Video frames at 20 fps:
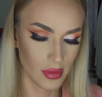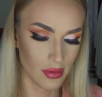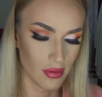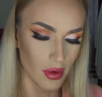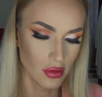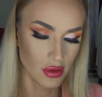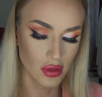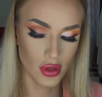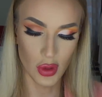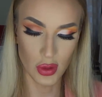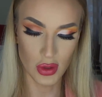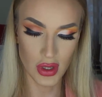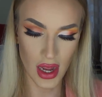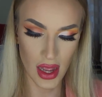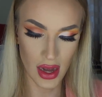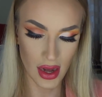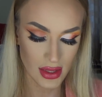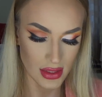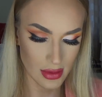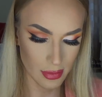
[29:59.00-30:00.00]
Rose Gold
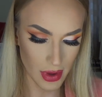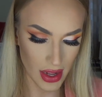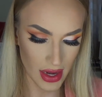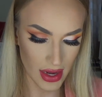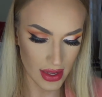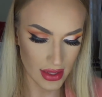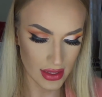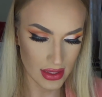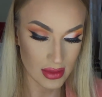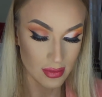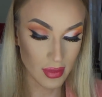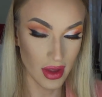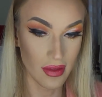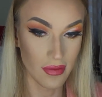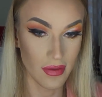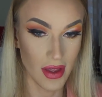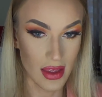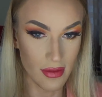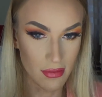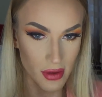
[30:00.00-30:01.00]
highlighter palette. It's my
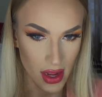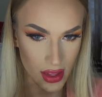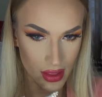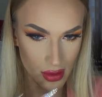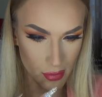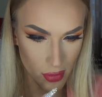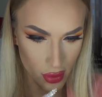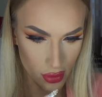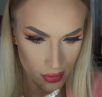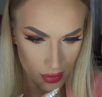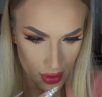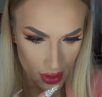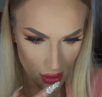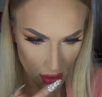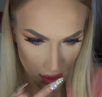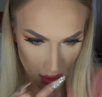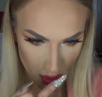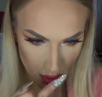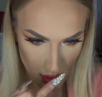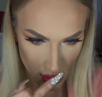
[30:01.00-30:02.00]
favourite at the moment.
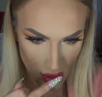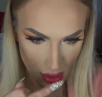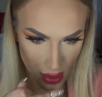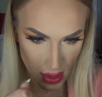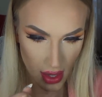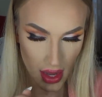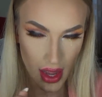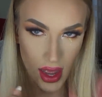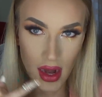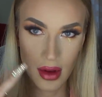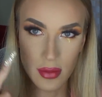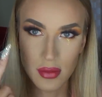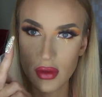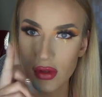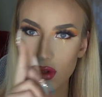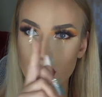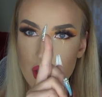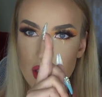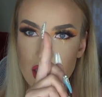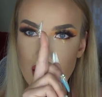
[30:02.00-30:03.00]
And I'm
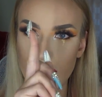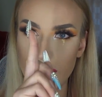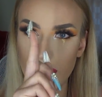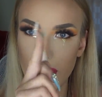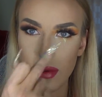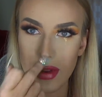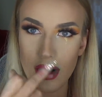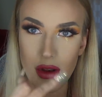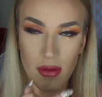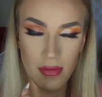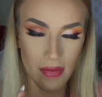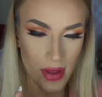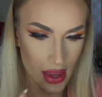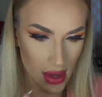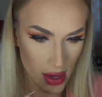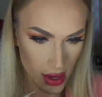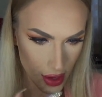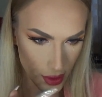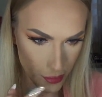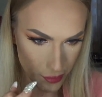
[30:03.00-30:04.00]
just going to take my middle
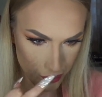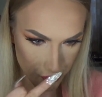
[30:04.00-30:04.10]
finger.